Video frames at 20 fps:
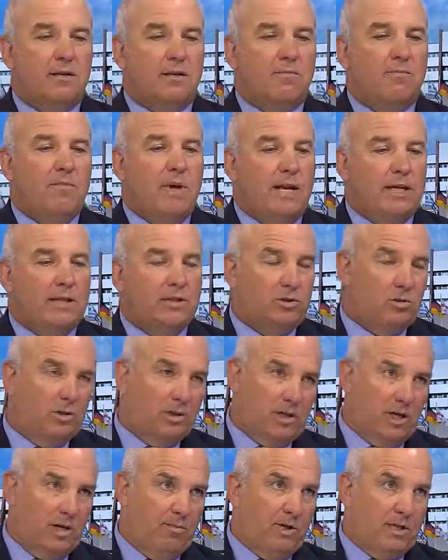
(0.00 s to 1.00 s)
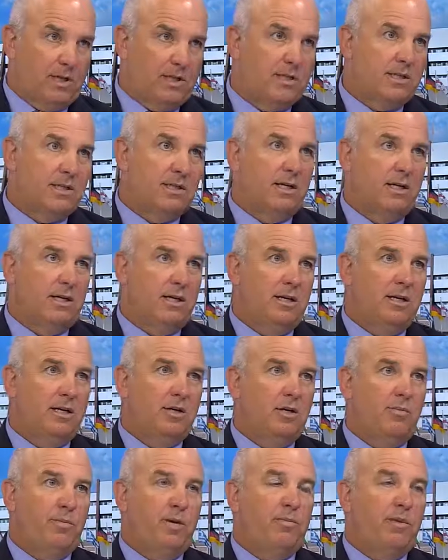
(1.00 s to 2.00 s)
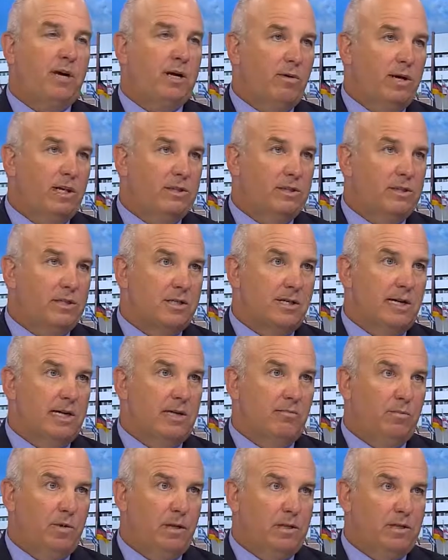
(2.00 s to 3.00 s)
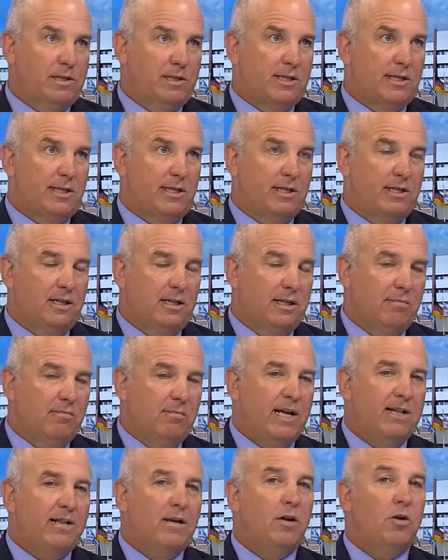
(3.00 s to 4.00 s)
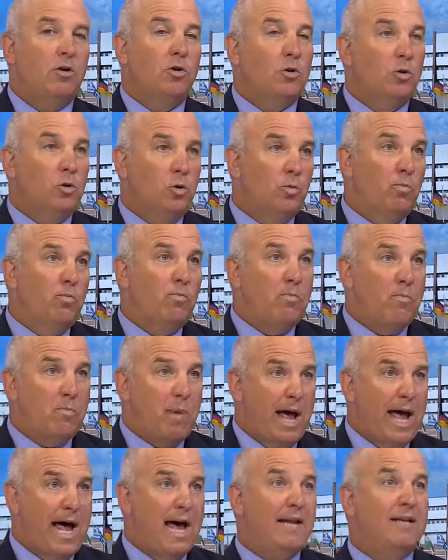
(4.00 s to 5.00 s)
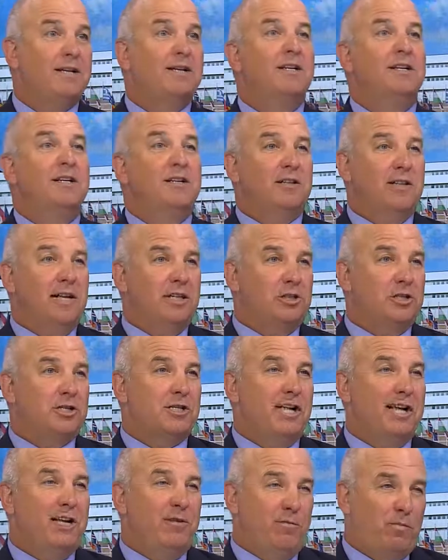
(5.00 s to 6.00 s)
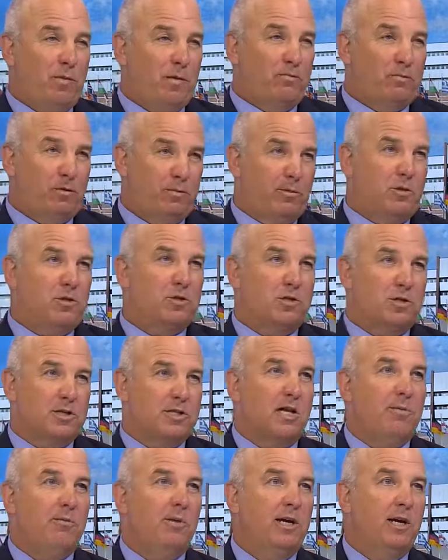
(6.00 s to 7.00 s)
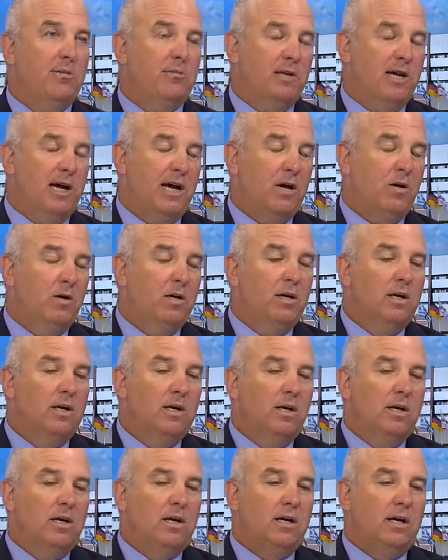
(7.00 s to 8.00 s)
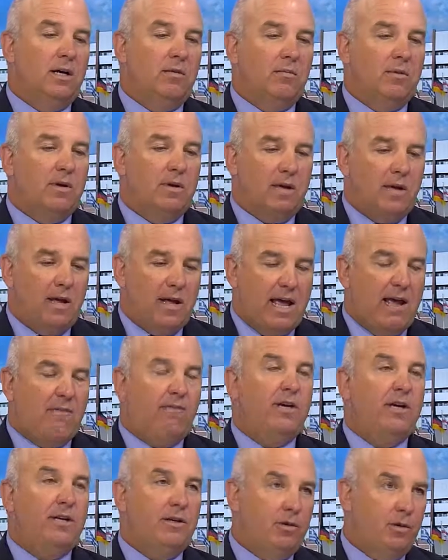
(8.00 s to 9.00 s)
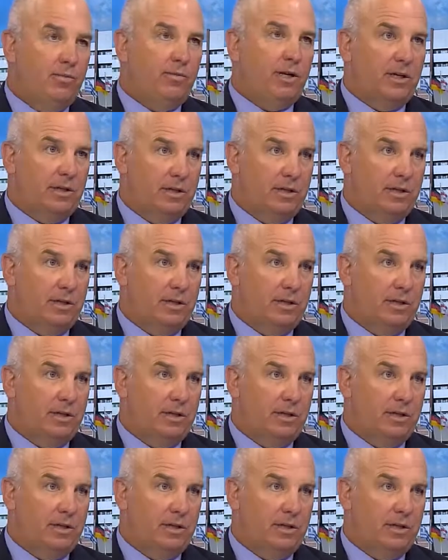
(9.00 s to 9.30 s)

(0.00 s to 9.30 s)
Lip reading: are many shortcomings in European migration asylum policy, and there are new bad legislative proposals coming up now. Every European